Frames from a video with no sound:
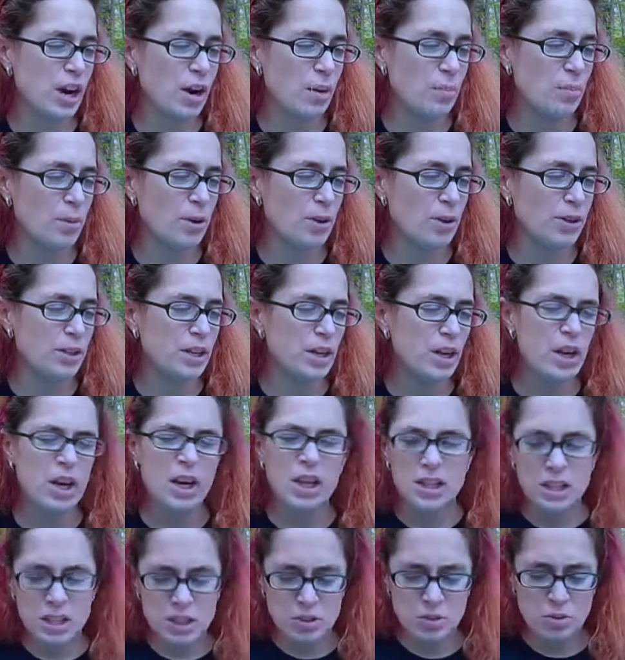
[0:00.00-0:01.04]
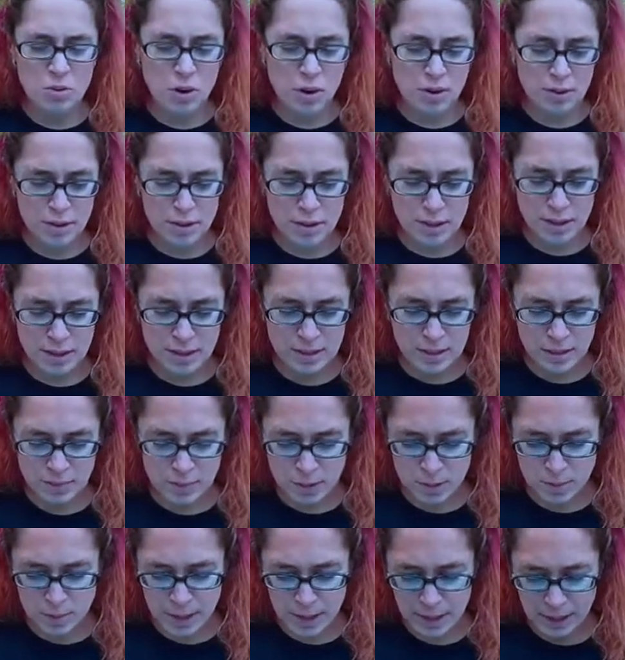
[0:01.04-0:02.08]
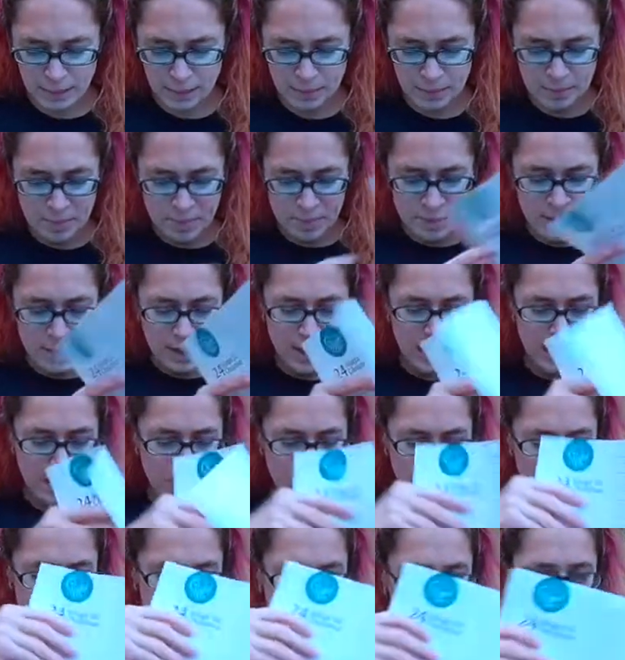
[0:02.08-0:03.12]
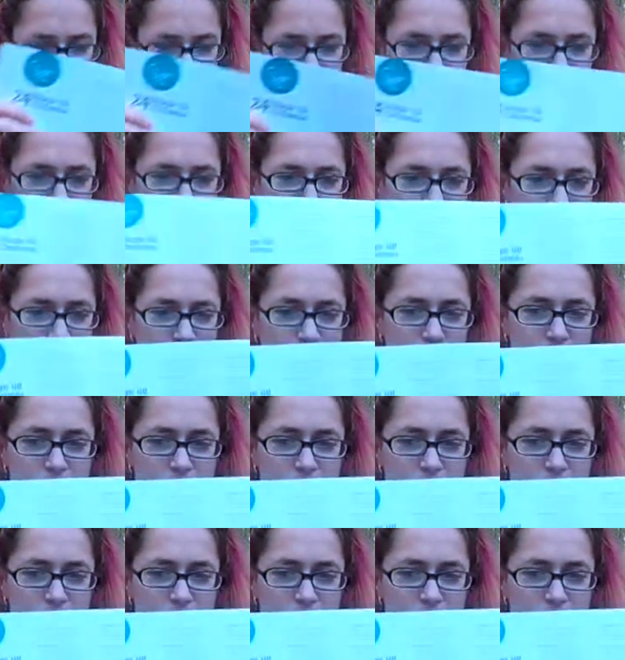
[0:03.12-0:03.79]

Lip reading: There is a list of,